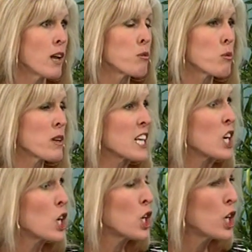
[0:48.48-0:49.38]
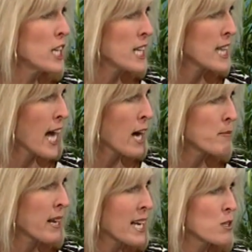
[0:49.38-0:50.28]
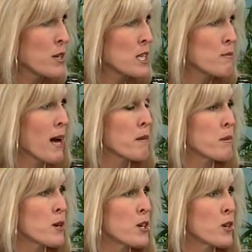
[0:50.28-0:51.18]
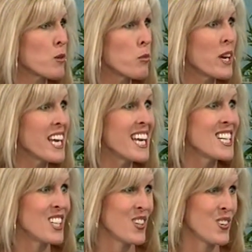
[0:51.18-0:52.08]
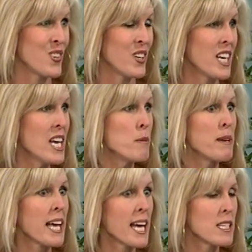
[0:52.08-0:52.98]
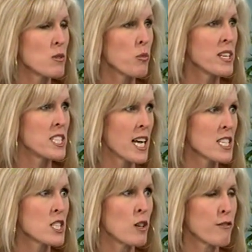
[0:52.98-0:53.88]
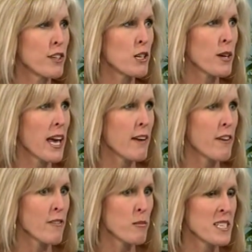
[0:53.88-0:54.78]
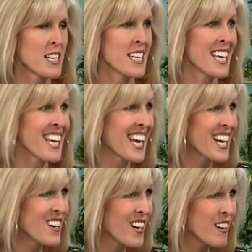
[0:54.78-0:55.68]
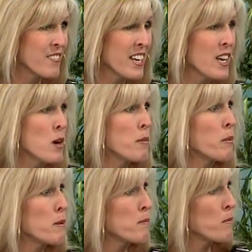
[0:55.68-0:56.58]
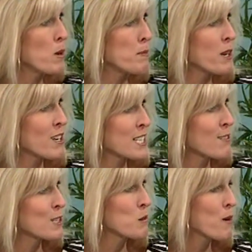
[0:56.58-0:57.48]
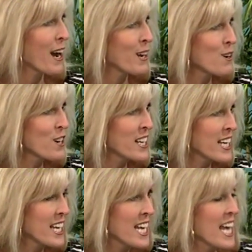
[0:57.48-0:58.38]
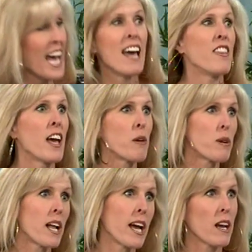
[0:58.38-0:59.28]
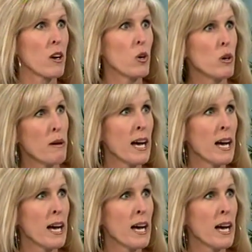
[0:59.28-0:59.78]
And we're really good at that, but guess who gets back burnered? We do. Yes. Because we just don't feel okay if everybody's not taken care of. Right. But we put ourselves low priority, and then we're like, who am